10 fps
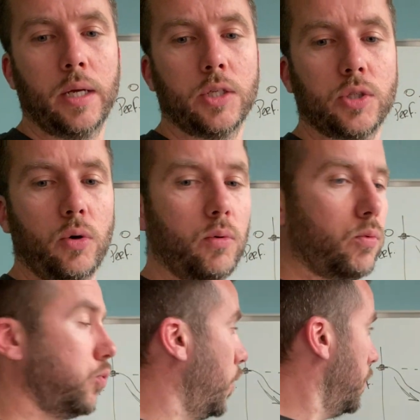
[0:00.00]
So
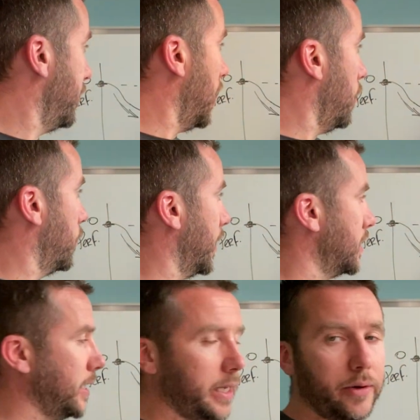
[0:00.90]
what we've got when we get
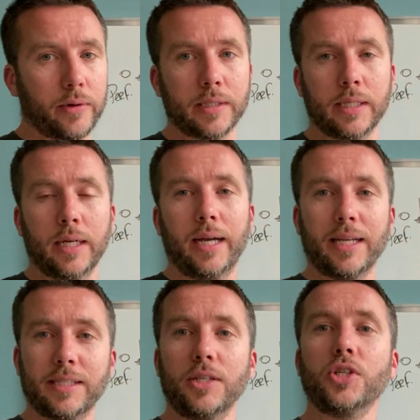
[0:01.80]
to here is
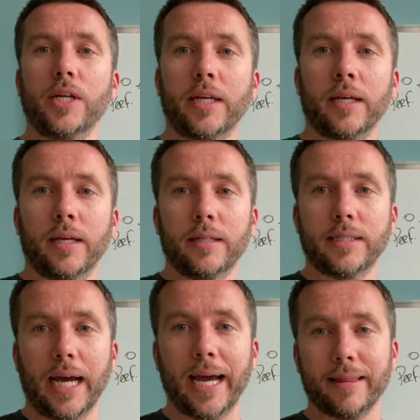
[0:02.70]
essentially
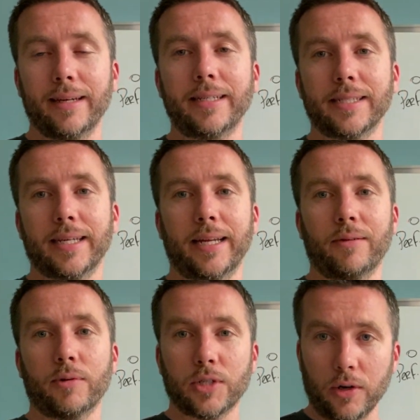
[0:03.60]
the athlete
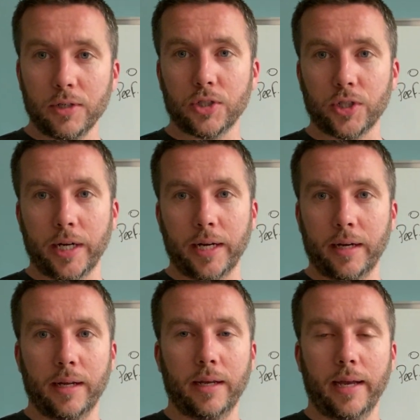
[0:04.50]
can return to training
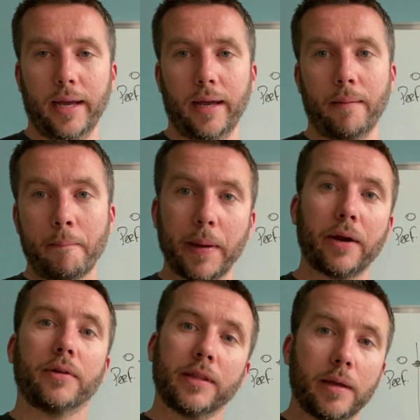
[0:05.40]

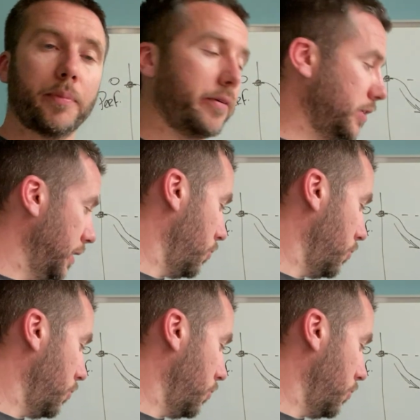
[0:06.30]
better than they previously